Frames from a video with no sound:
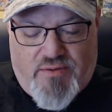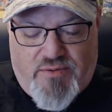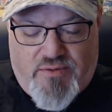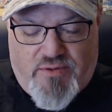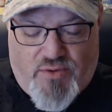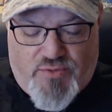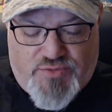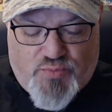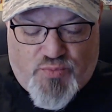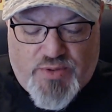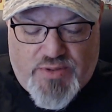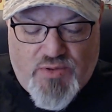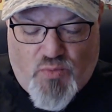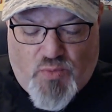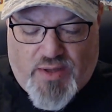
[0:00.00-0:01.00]
goes
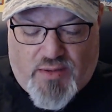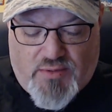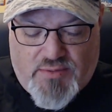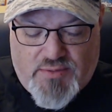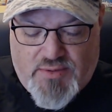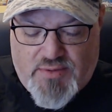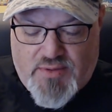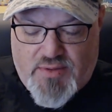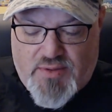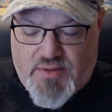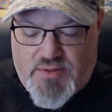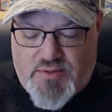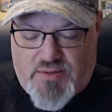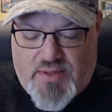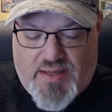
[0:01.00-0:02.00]
really well.
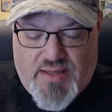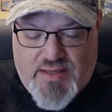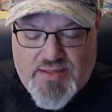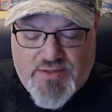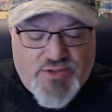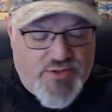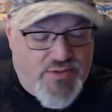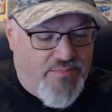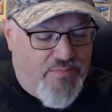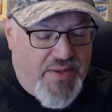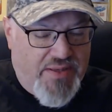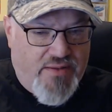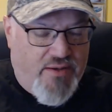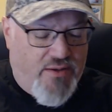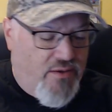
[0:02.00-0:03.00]
They each
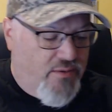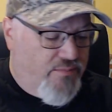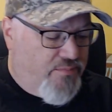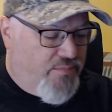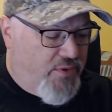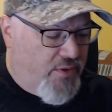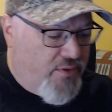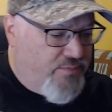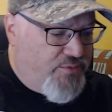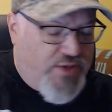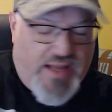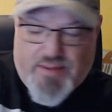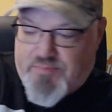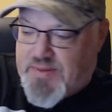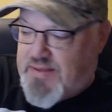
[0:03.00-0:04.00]
pick their
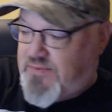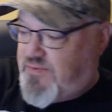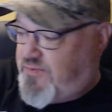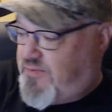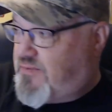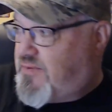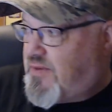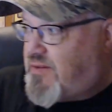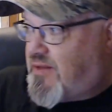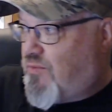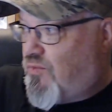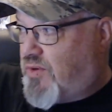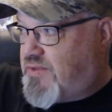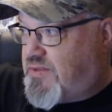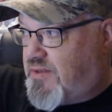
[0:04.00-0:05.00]
champions that they
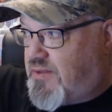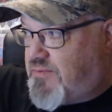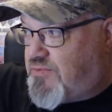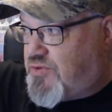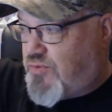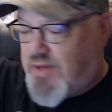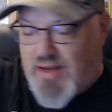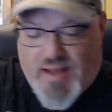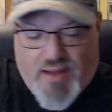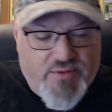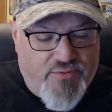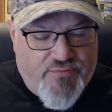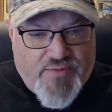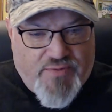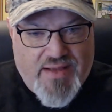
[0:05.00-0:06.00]
want to duke it out
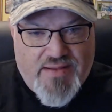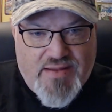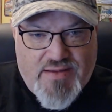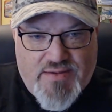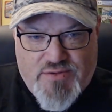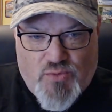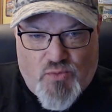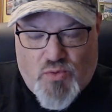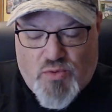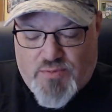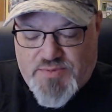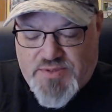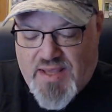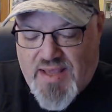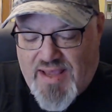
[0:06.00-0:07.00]
to find these
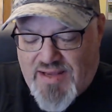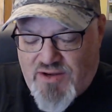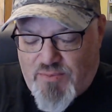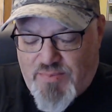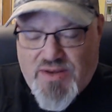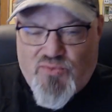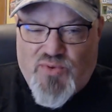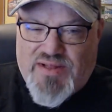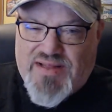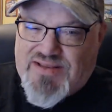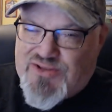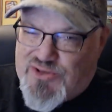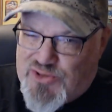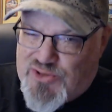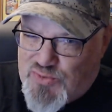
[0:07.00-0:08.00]
orbs, and nobody really
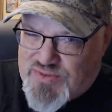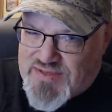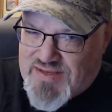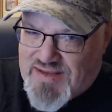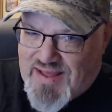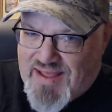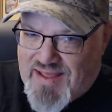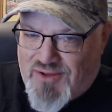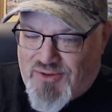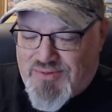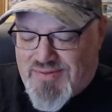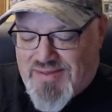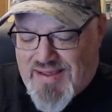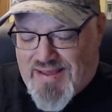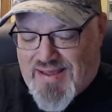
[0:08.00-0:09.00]
dukes it out.
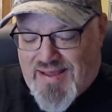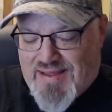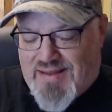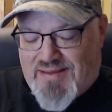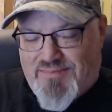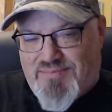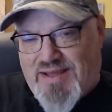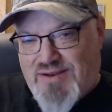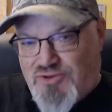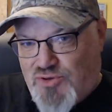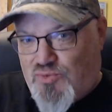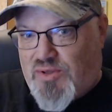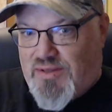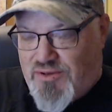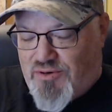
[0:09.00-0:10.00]
They
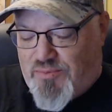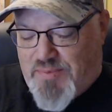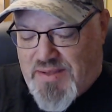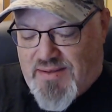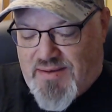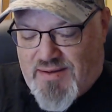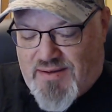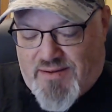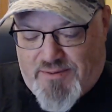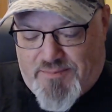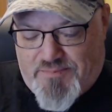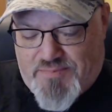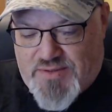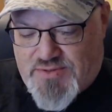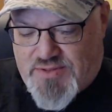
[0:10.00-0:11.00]
do a little bit.
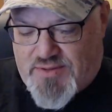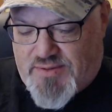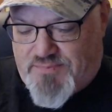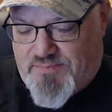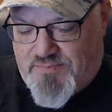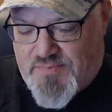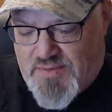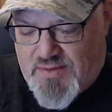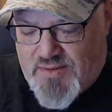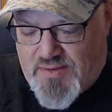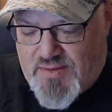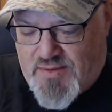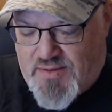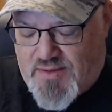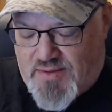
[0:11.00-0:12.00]
There's a
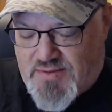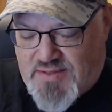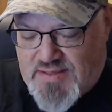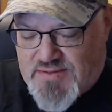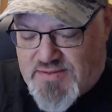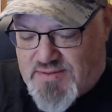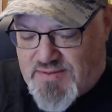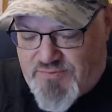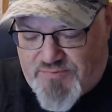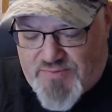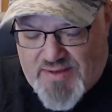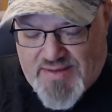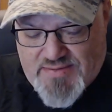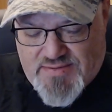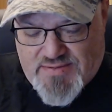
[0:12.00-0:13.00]
decent
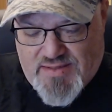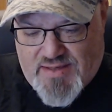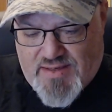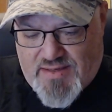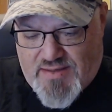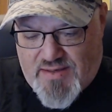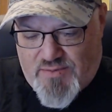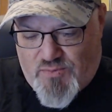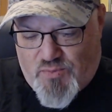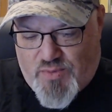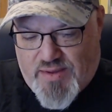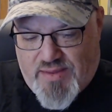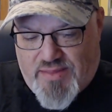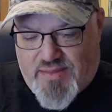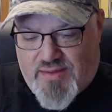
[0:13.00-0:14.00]
fight scene
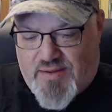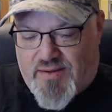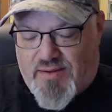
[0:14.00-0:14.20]
with